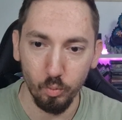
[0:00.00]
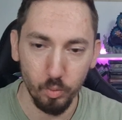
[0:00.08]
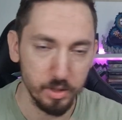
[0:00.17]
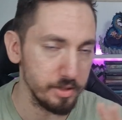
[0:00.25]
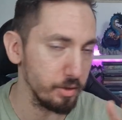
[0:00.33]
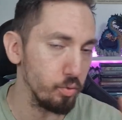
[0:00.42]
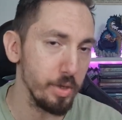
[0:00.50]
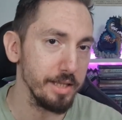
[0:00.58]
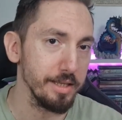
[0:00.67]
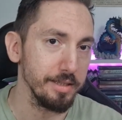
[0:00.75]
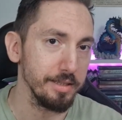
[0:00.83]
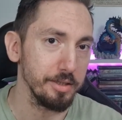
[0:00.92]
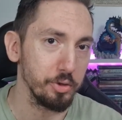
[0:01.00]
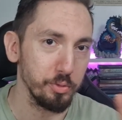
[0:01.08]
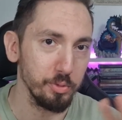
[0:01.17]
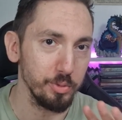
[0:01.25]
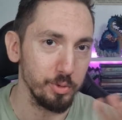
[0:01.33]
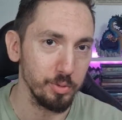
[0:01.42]
was a great ending
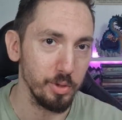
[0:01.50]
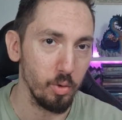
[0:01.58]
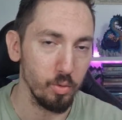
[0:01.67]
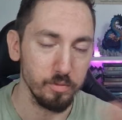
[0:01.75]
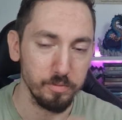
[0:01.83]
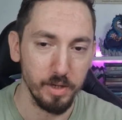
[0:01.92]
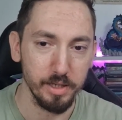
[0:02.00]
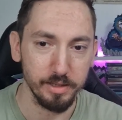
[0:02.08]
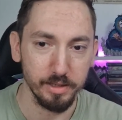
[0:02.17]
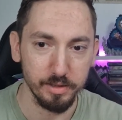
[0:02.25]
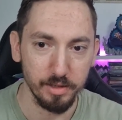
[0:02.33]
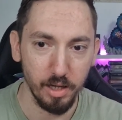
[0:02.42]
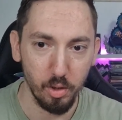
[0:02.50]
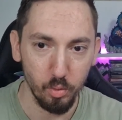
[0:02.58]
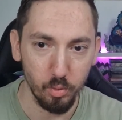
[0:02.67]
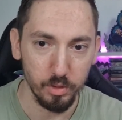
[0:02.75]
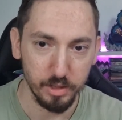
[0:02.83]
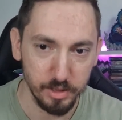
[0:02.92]
to the whole fight. And
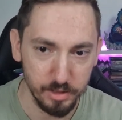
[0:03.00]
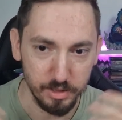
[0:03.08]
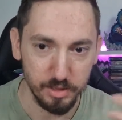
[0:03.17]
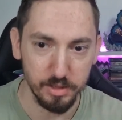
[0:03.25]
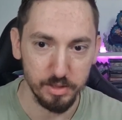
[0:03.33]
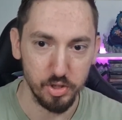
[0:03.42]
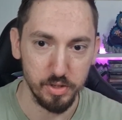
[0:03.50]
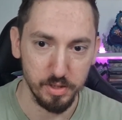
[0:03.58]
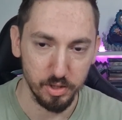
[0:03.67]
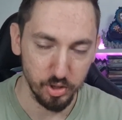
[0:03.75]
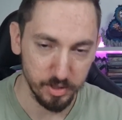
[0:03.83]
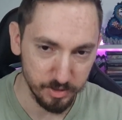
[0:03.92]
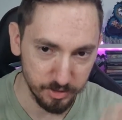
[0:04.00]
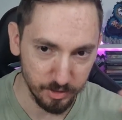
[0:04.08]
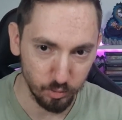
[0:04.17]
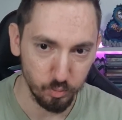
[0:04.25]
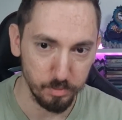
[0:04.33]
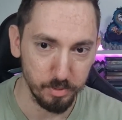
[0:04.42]
now he's suggesting
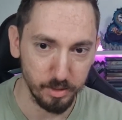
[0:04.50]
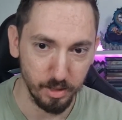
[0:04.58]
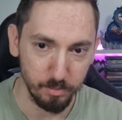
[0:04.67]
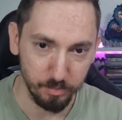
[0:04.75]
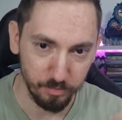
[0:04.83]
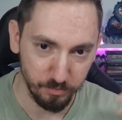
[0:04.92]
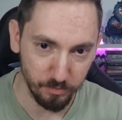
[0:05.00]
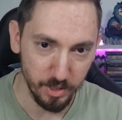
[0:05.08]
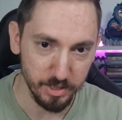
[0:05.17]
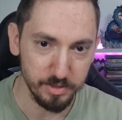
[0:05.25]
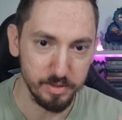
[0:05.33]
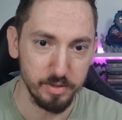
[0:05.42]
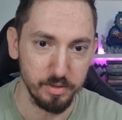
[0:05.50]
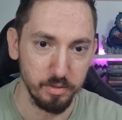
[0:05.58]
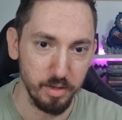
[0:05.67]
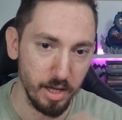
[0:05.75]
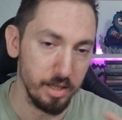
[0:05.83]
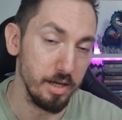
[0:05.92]
that we become friends,
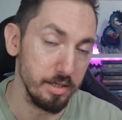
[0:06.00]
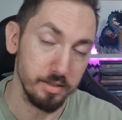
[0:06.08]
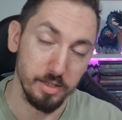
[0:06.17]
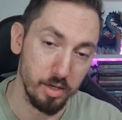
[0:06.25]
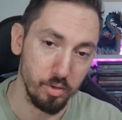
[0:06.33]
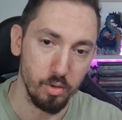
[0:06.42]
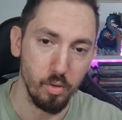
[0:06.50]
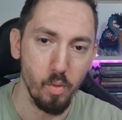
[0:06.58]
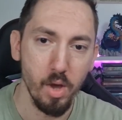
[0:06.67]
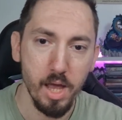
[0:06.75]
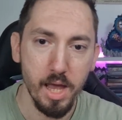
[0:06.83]
allies, I don't know.